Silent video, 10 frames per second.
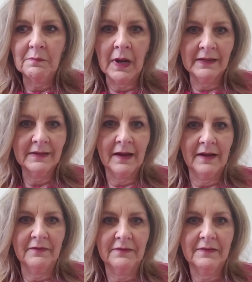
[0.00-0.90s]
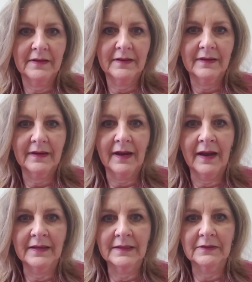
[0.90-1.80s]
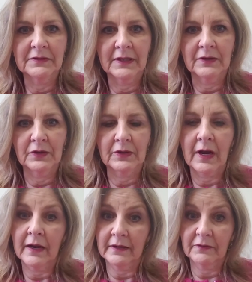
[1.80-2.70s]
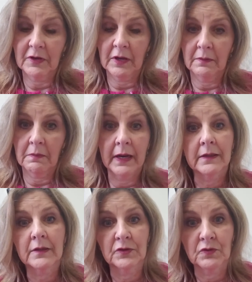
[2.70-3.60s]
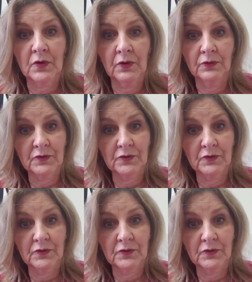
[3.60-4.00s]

my life, I lived under kind of a mind control,